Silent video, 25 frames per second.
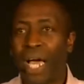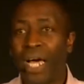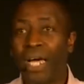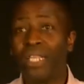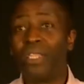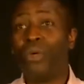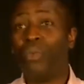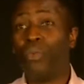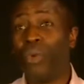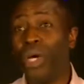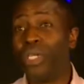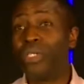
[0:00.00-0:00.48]

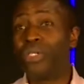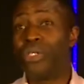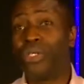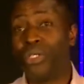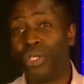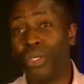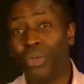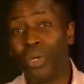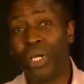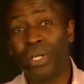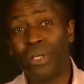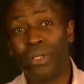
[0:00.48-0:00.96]
And the way
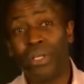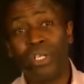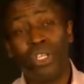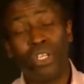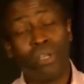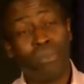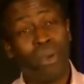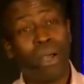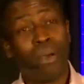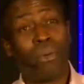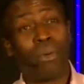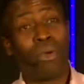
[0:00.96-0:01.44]
to do it,
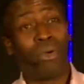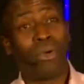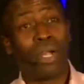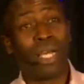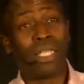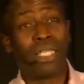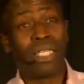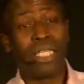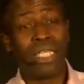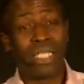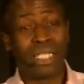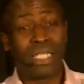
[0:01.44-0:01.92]
you might want to
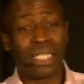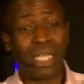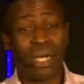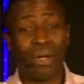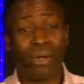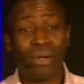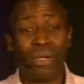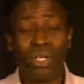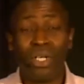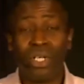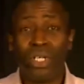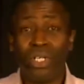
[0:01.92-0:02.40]
write these
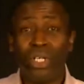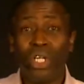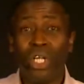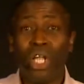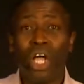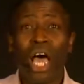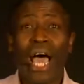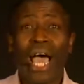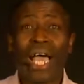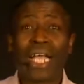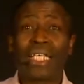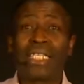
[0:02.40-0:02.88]
down.
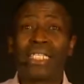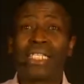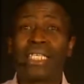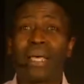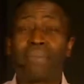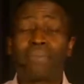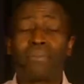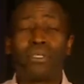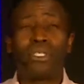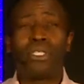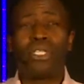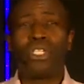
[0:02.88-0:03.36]

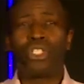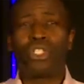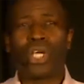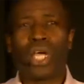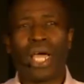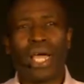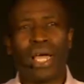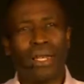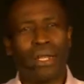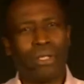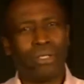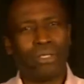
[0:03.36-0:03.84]
Accept the
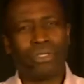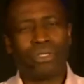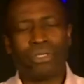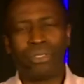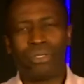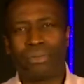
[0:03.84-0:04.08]
challenge.